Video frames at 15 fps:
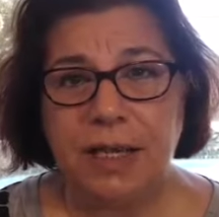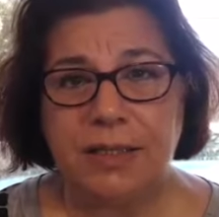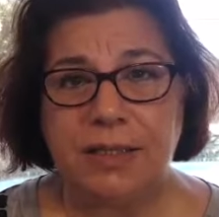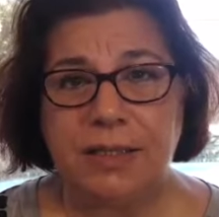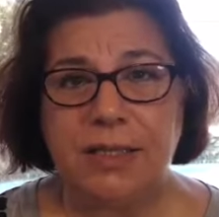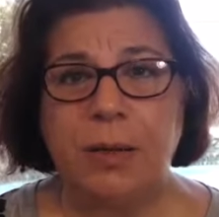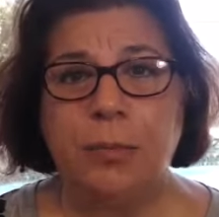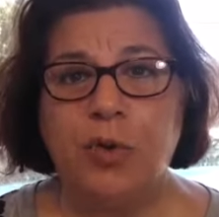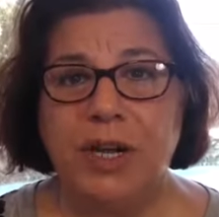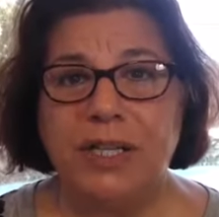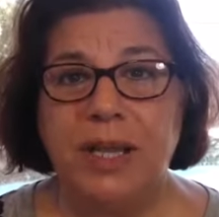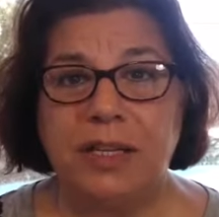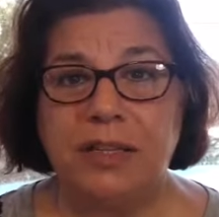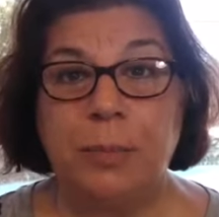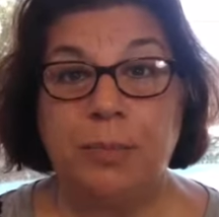someone
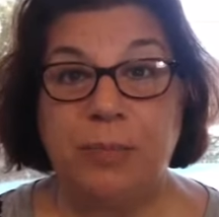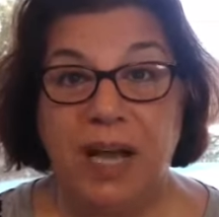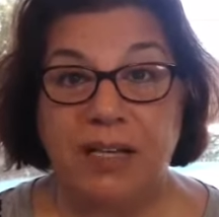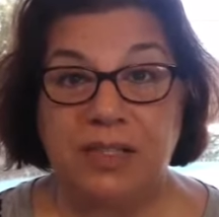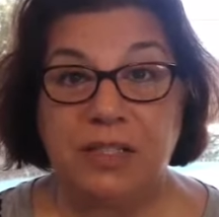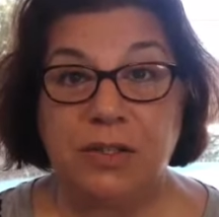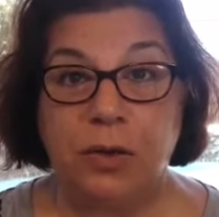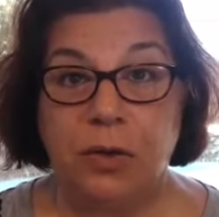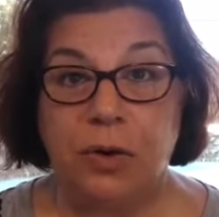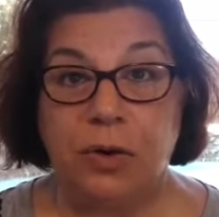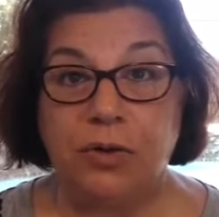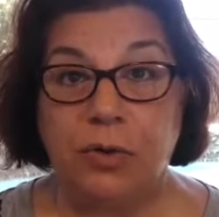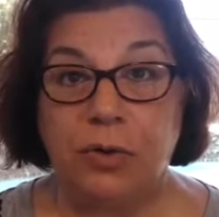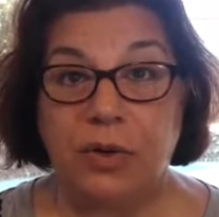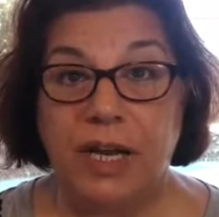that passed
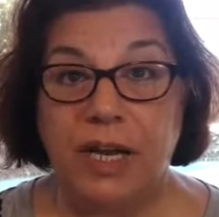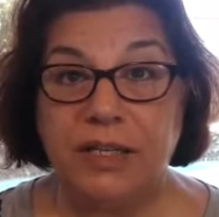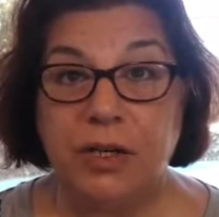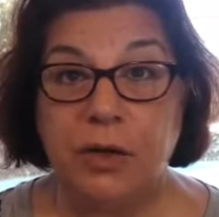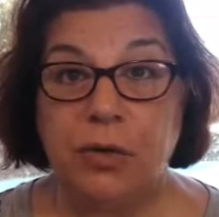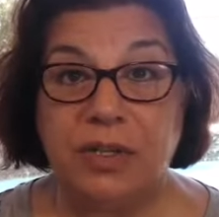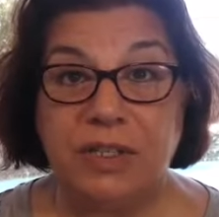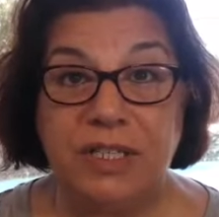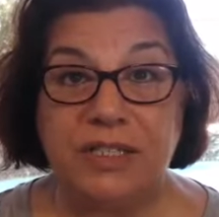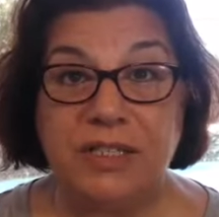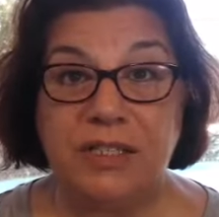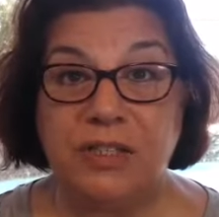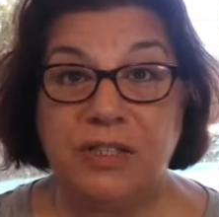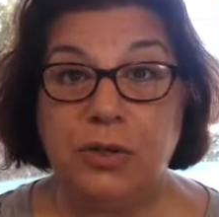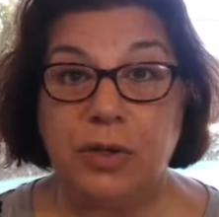on already, or this
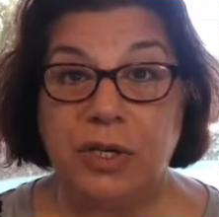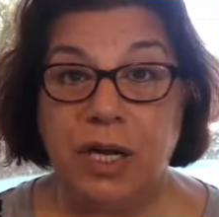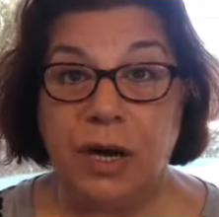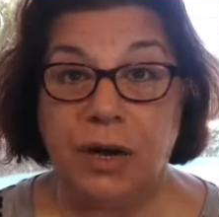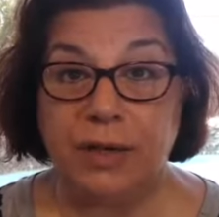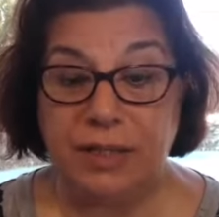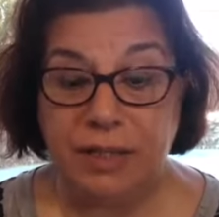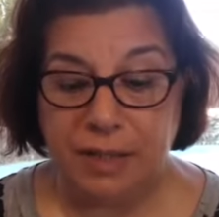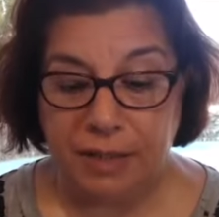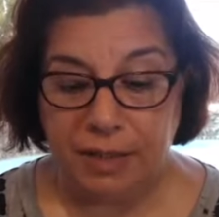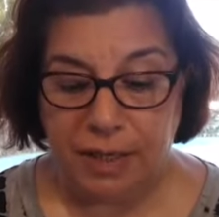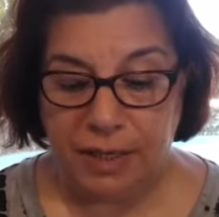is your guardian